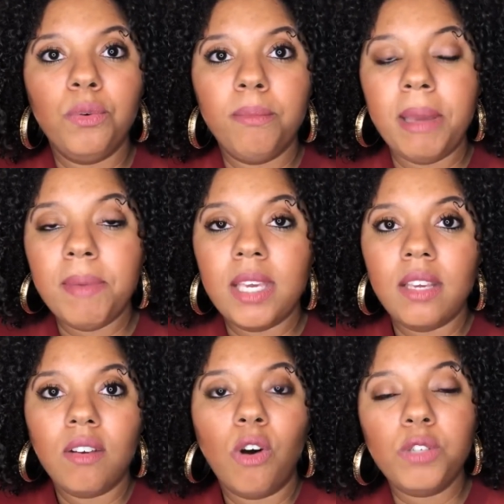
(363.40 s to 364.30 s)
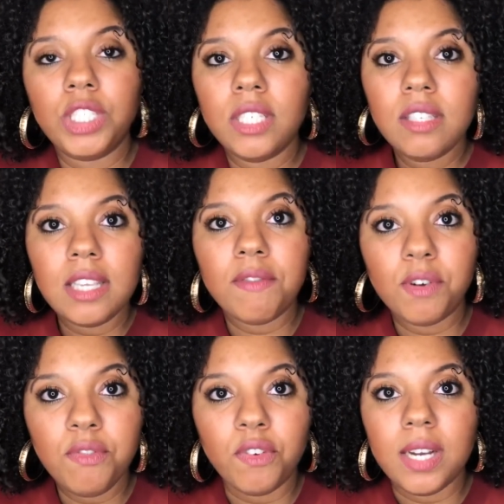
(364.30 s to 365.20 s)
maybe coaching several
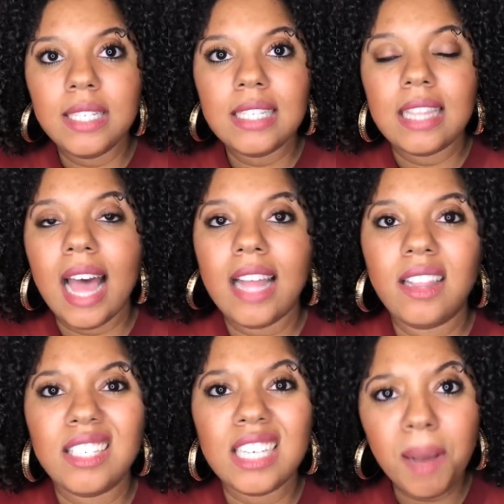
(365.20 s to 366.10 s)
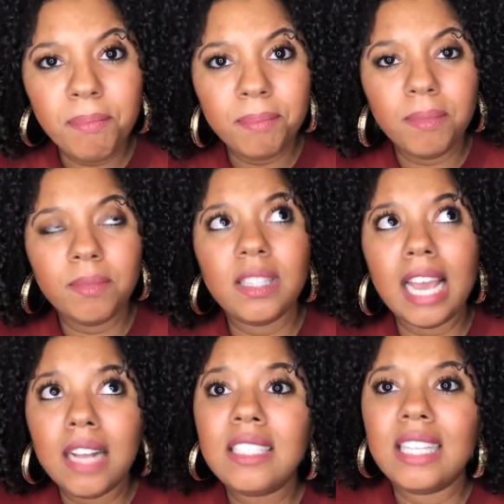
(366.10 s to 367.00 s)
friends, that the
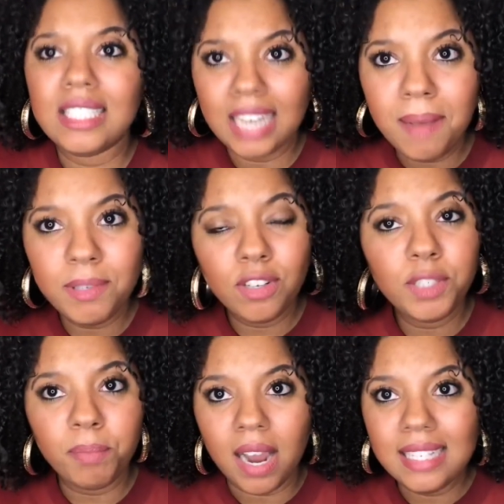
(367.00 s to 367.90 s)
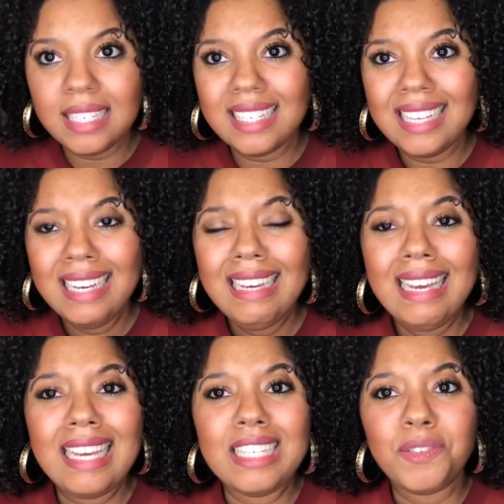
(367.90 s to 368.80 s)
job search process
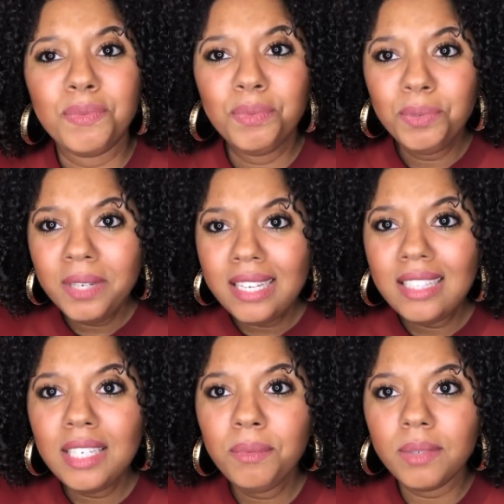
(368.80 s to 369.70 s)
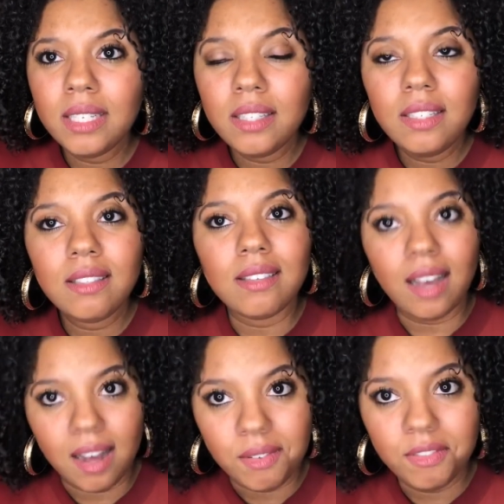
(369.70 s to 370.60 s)
is really, really
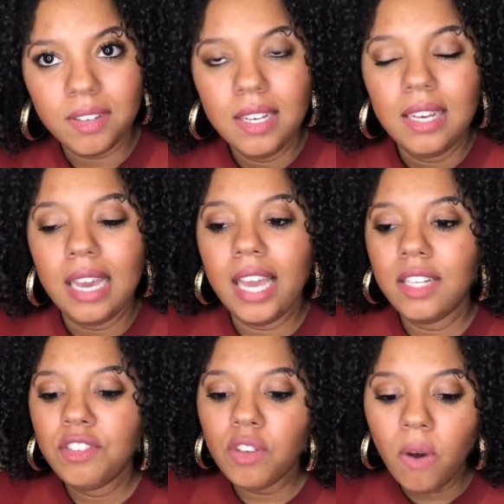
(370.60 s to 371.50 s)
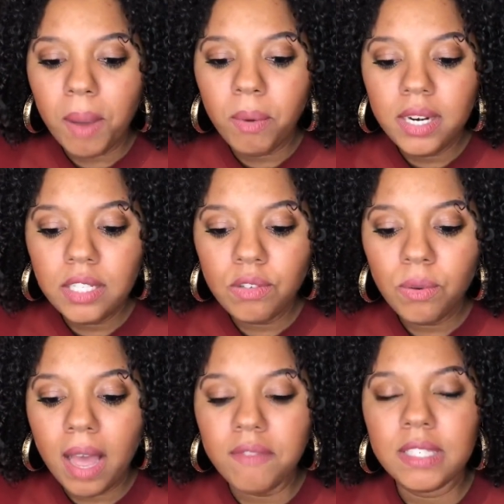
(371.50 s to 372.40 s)
tough. And so I wanted to
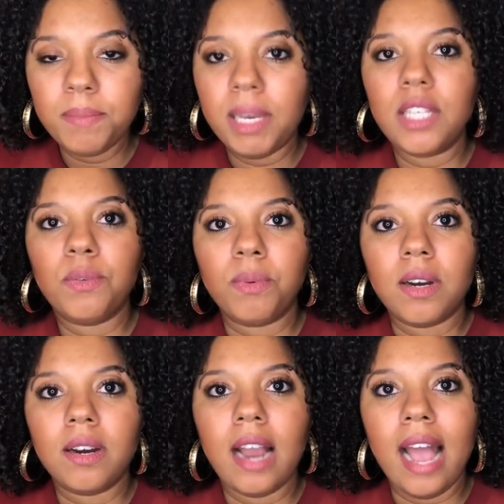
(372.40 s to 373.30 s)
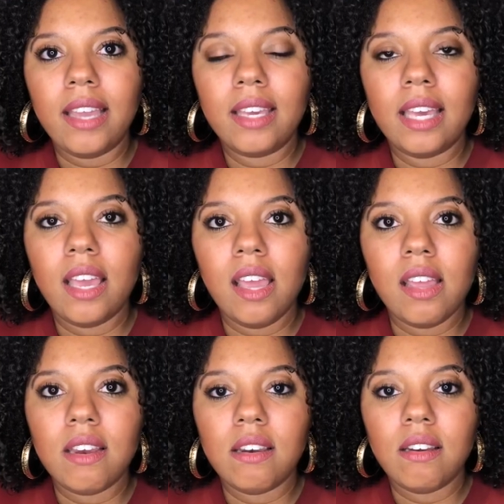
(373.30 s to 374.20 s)
have a space where I
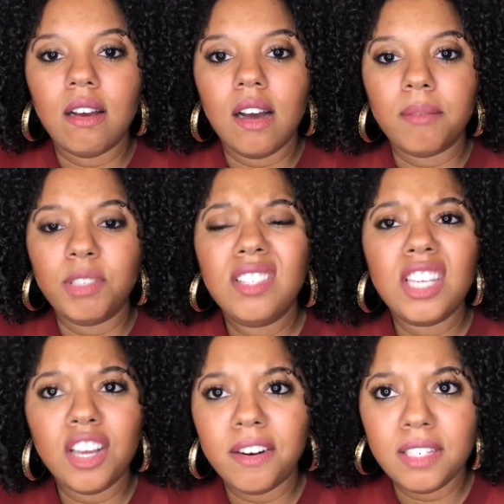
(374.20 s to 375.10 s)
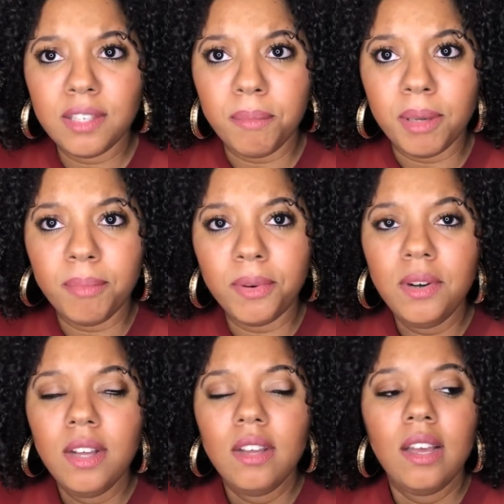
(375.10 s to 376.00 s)
can just encourage some people,
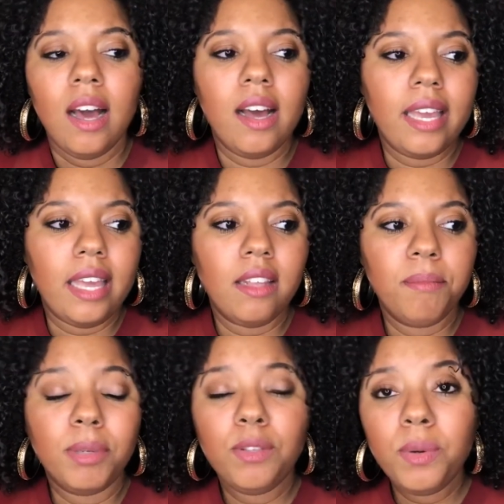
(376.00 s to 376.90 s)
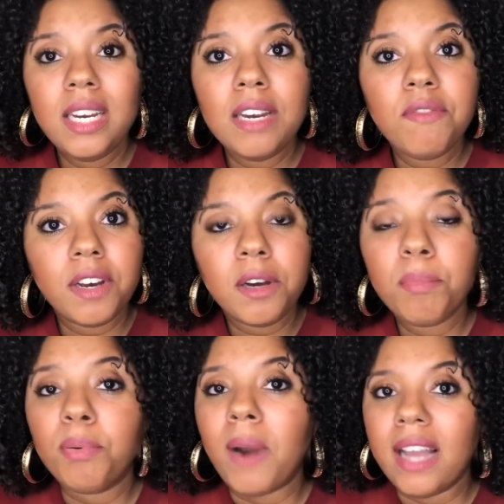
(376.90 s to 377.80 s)
but do it in a very
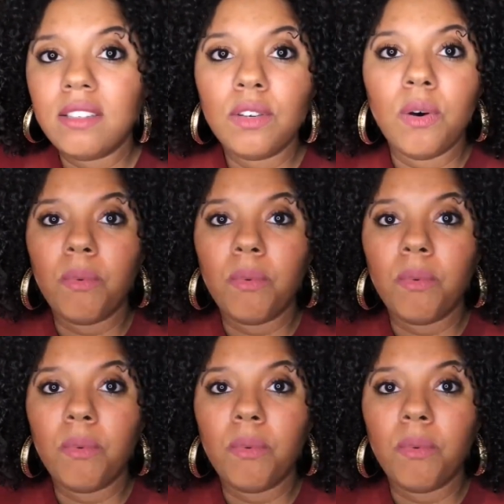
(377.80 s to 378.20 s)
practical